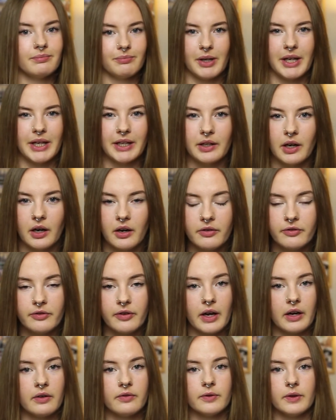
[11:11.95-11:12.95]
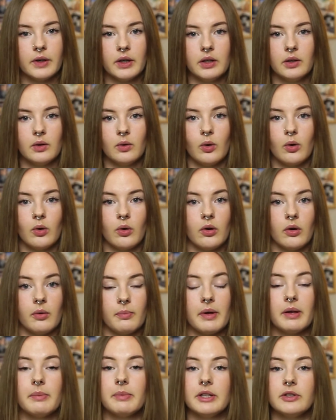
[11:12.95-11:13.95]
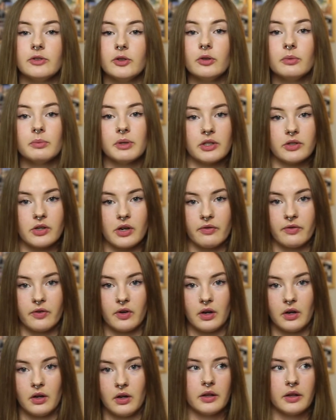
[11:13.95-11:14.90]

enough effort or maybe too much effort,